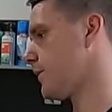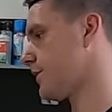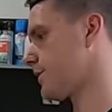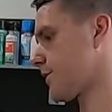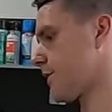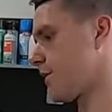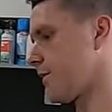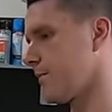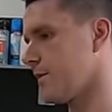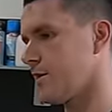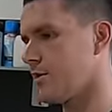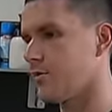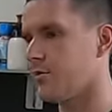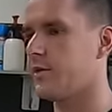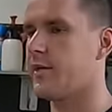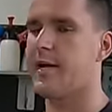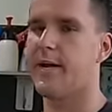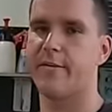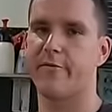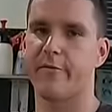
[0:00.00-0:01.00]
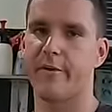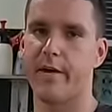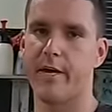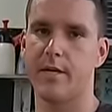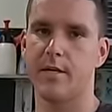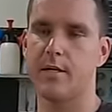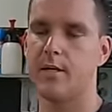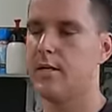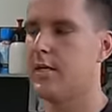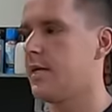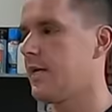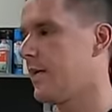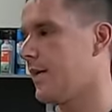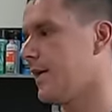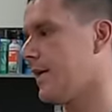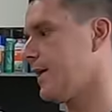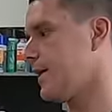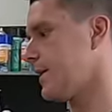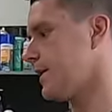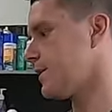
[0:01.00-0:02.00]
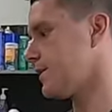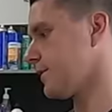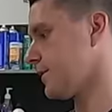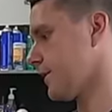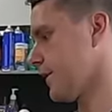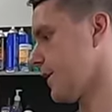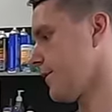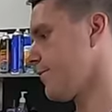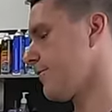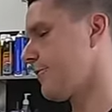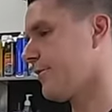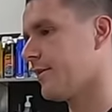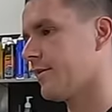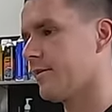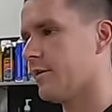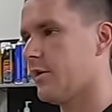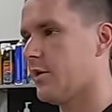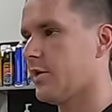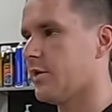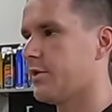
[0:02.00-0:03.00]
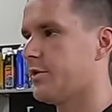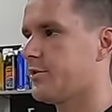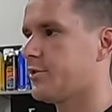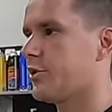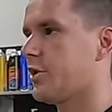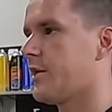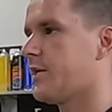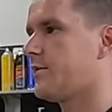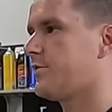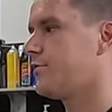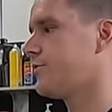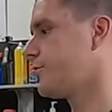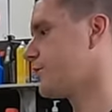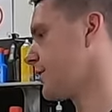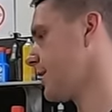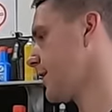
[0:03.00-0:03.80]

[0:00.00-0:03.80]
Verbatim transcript: it's going to be good to have that. And the other thing that I'm going to try and do